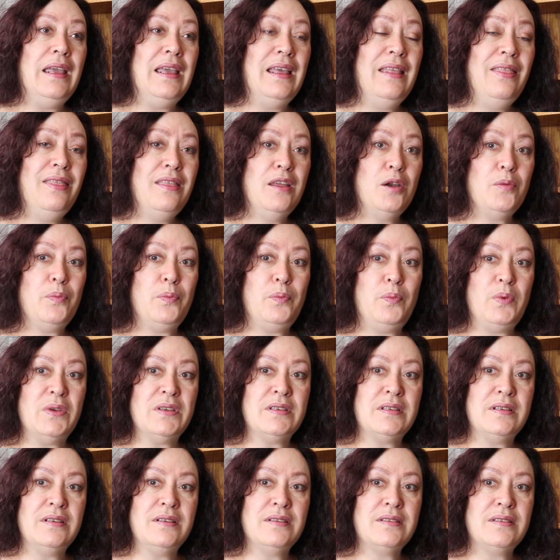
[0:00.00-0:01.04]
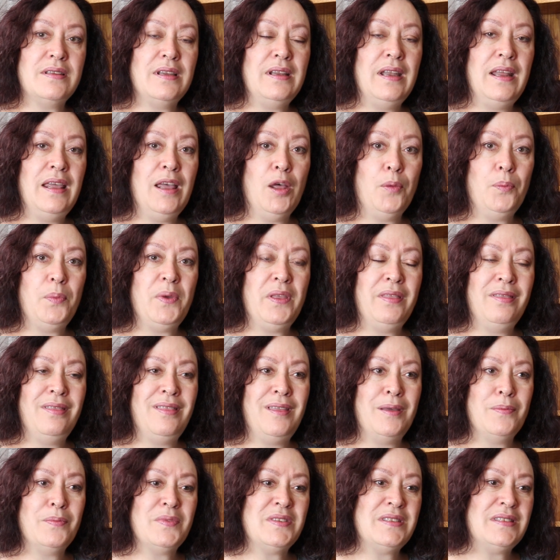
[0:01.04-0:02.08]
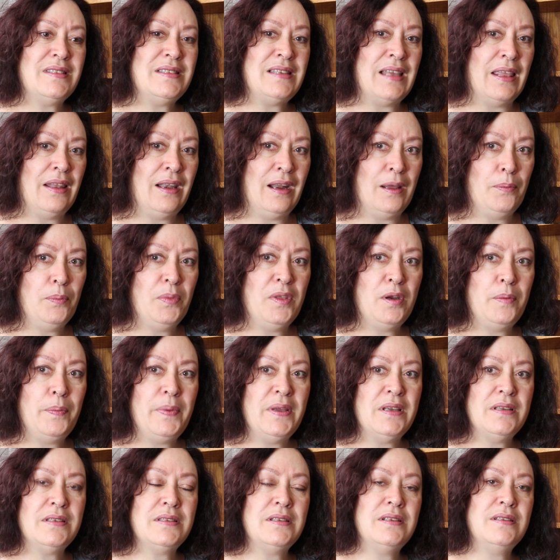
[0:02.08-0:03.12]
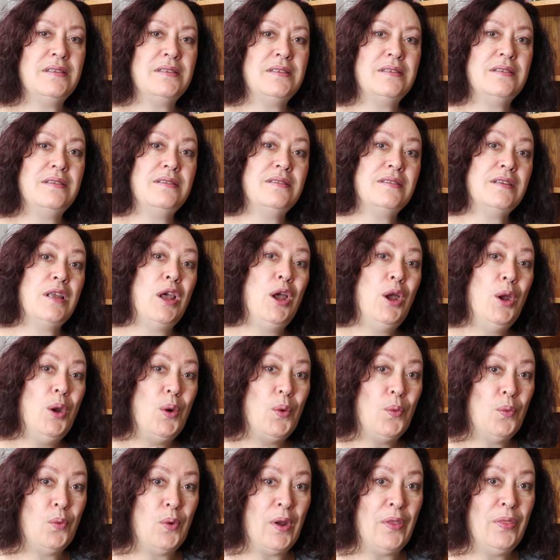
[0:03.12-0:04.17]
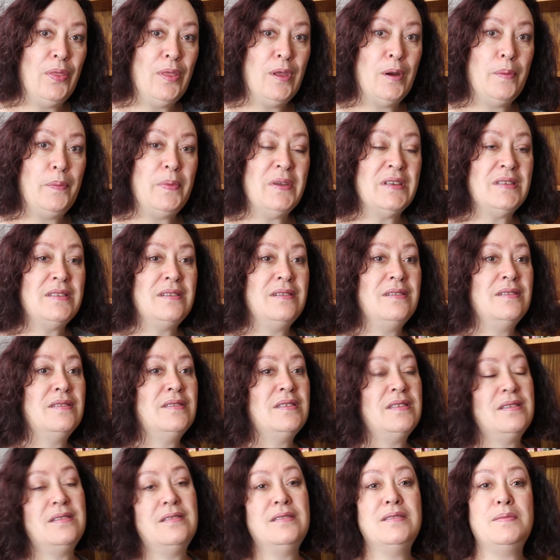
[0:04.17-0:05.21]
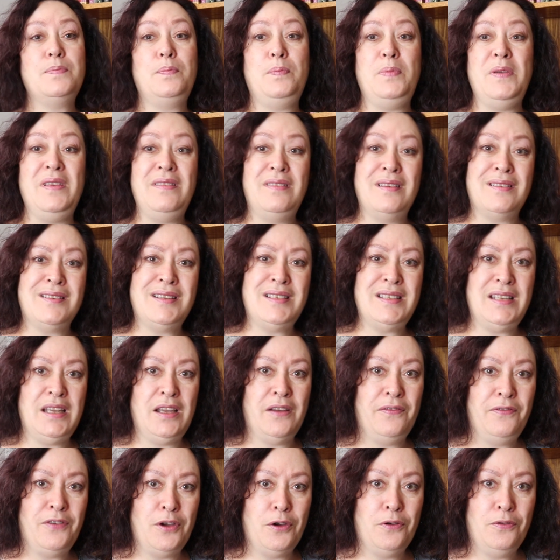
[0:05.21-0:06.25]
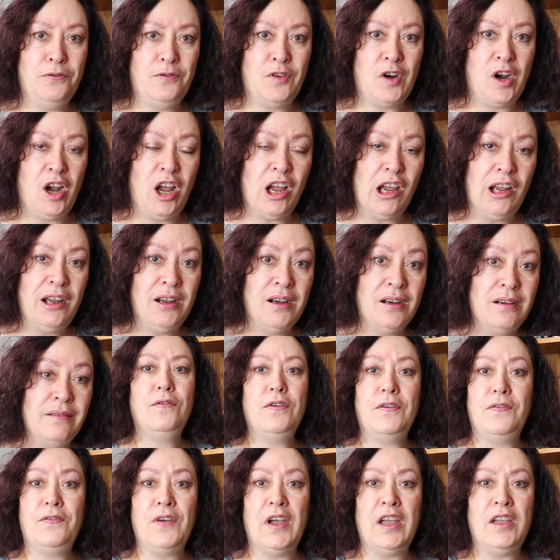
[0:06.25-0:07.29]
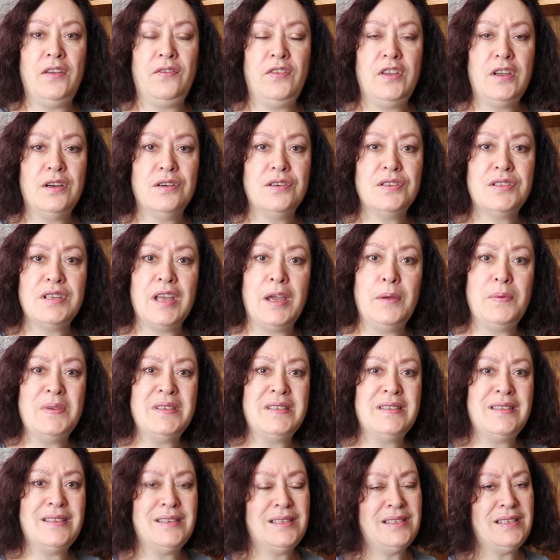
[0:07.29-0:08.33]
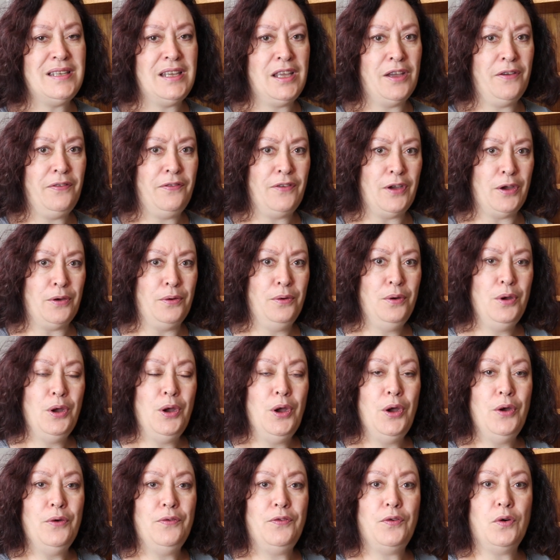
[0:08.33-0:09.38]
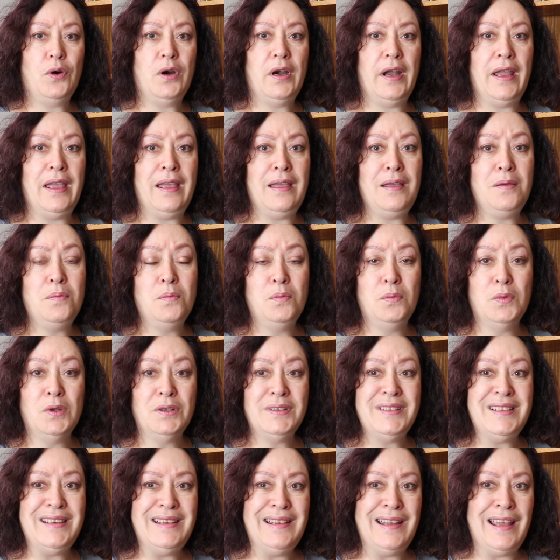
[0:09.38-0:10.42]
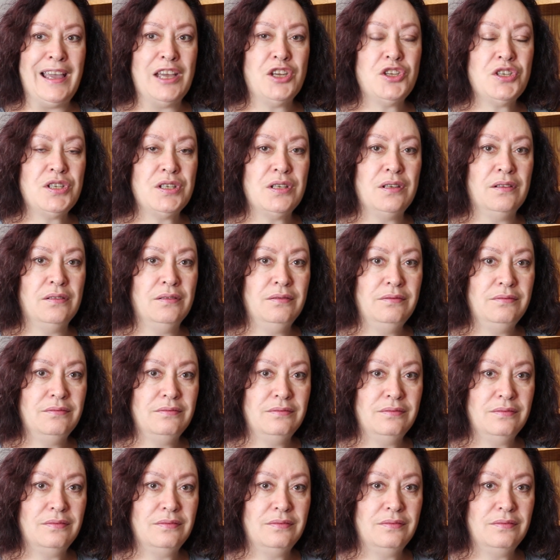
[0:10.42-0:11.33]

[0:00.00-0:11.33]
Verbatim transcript: in their business and helping them set up their businesses, run their businesses, be their CFO for hire. For 5 years, I was the CFO for a multinational